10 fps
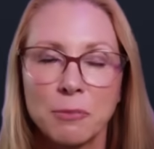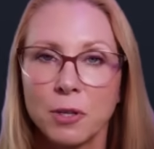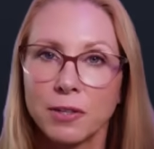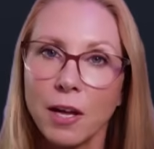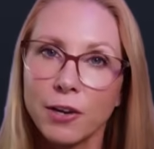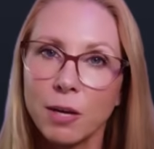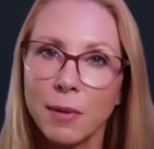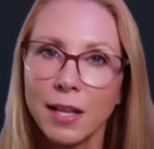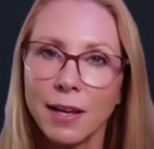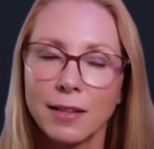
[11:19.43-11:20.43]
So I thought y'all
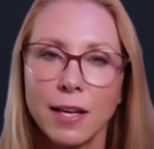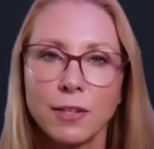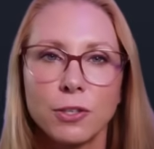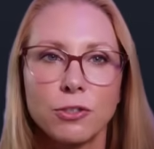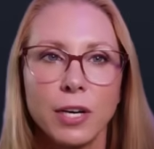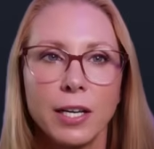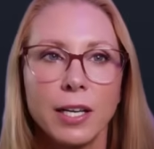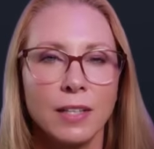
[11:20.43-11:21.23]
might like that little trick.